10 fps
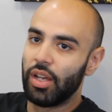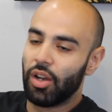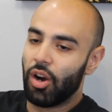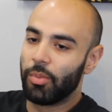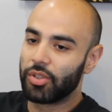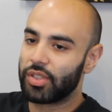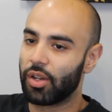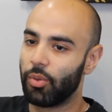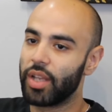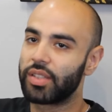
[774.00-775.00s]
almost
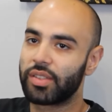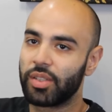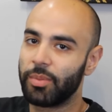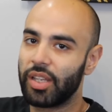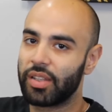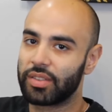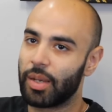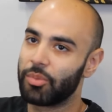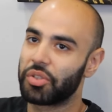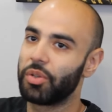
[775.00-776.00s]
like a waste to me, because
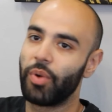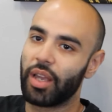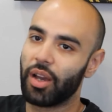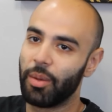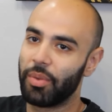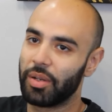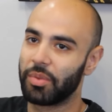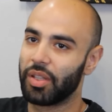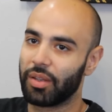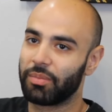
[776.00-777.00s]
I'm just gonna wake up and I'll
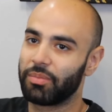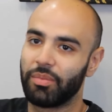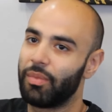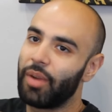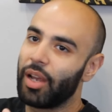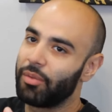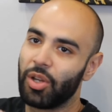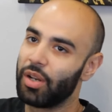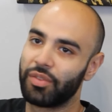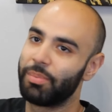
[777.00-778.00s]
be like, I
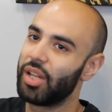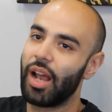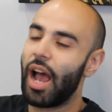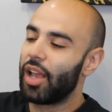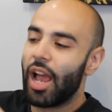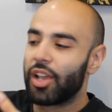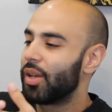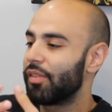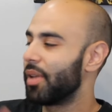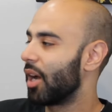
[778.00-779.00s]
could have
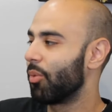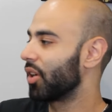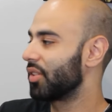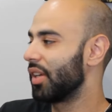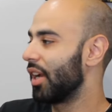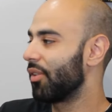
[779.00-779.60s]
been at work today,